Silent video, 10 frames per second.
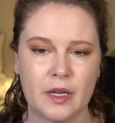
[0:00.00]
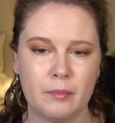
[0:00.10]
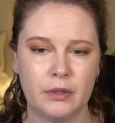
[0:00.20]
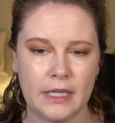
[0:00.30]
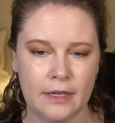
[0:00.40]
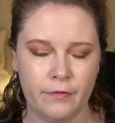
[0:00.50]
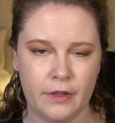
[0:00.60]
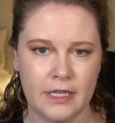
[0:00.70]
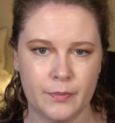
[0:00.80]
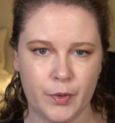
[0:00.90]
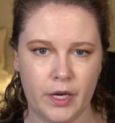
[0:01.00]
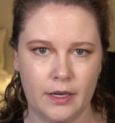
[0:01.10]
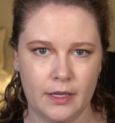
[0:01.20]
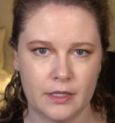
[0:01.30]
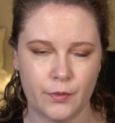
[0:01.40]
complaint for this
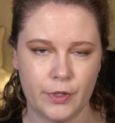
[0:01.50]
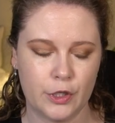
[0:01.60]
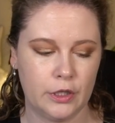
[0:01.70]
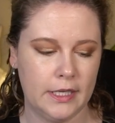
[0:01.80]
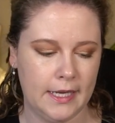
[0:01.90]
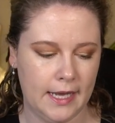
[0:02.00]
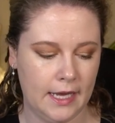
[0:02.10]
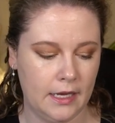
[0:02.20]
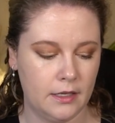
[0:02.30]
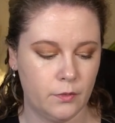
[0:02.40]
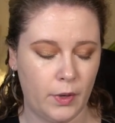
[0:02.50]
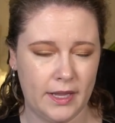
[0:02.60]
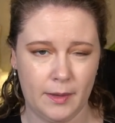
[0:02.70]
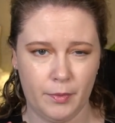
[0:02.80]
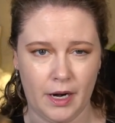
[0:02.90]
product originally and why
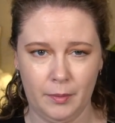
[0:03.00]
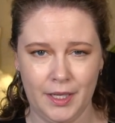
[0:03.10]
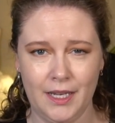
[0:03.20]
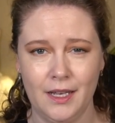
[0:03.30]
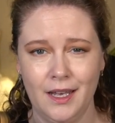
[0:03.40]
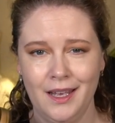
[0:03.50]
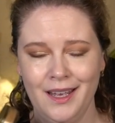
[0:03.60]
they probably